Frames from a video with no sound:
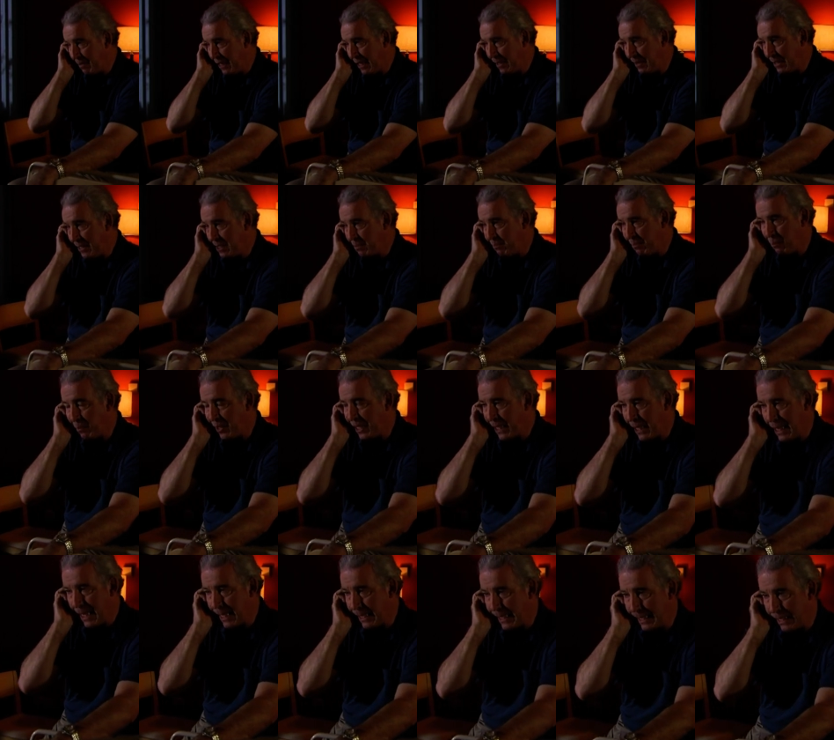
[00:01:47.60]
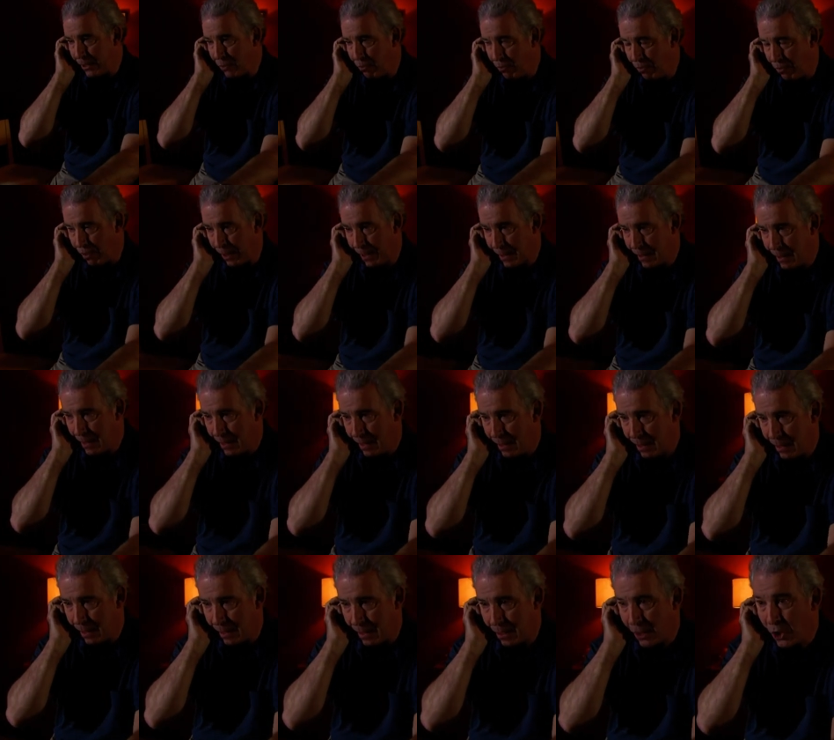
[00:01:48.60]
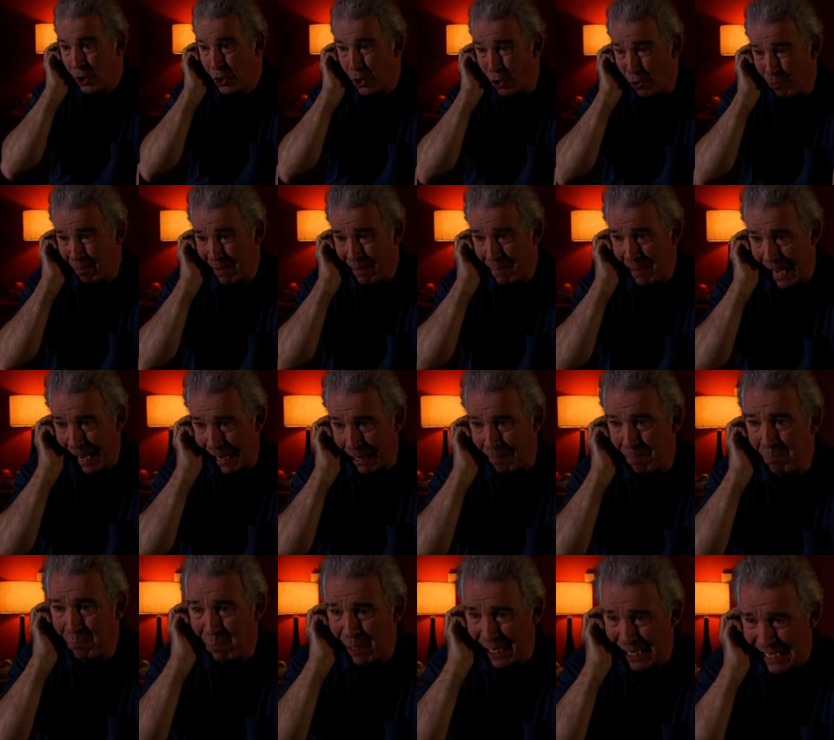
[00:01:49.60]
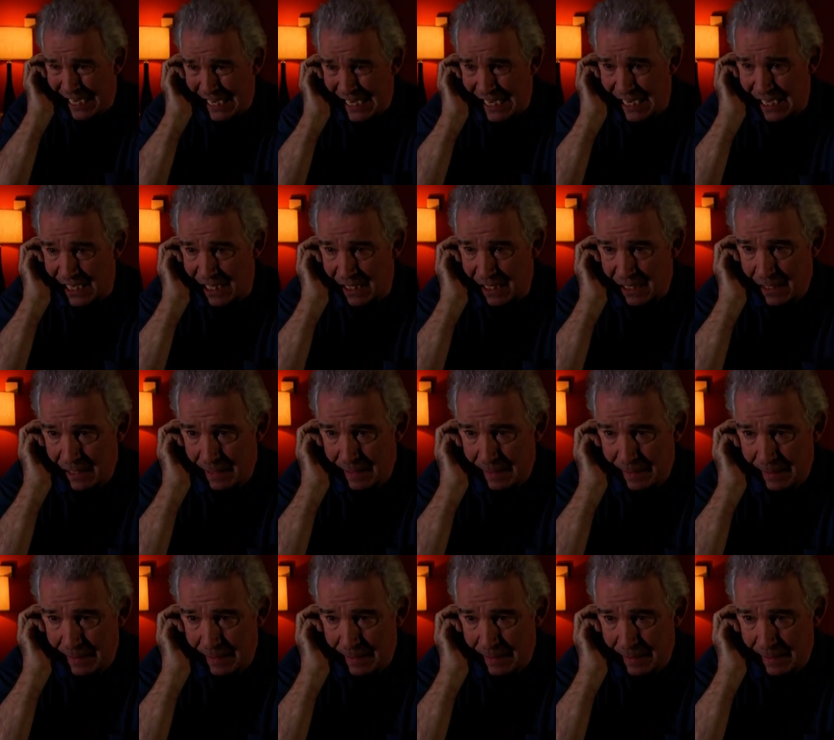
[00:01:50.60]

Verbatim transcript: about this, but we can't ignore it. Call me back, please.